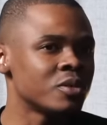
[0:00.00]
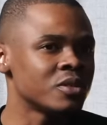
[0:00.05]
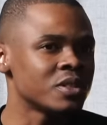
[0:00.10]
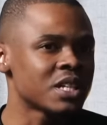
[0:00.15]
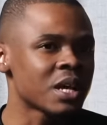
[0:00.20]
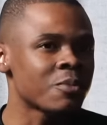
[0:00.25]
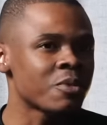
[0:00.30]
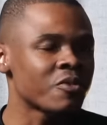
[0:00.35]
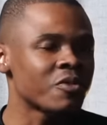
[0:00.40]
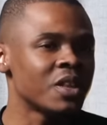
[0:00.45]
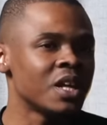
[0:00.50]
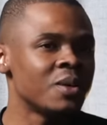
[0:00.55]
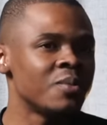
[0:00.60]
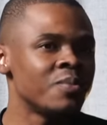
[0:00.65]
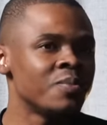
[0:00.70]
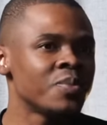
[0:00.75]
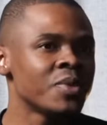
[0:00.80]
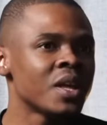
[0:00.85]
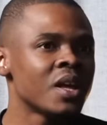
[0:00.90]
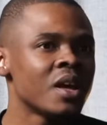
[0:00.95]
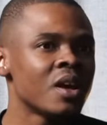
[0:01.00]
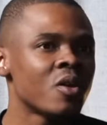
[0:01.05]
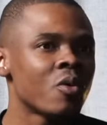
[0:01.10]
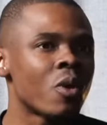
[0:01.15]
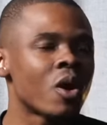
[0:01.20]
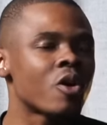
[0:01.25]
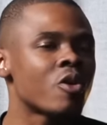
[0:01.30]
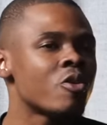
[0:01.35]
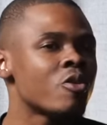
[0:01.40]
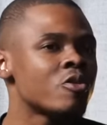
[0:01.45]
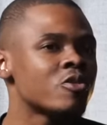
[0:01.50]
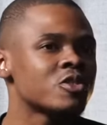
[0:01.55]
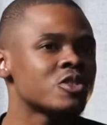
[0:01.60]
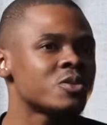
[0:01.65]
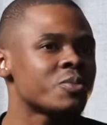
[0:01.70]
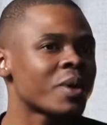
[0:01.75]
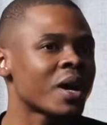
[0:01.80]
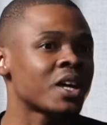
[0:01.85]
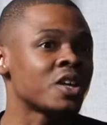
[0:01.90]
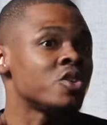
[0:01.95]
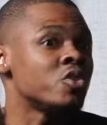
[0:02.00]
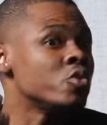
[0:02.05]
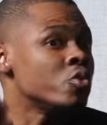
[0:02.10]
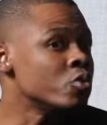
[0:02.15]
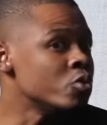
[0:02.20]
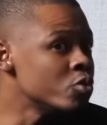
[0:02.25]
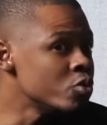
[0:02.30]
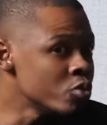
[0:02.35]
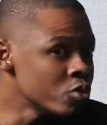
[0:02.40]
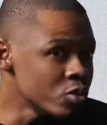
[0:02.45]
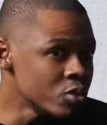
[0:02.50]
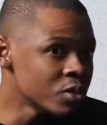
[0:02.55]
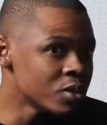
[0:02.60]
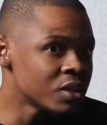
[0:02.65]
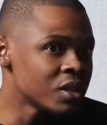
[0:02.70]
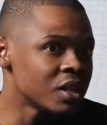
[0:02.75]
Some of them were caused by you,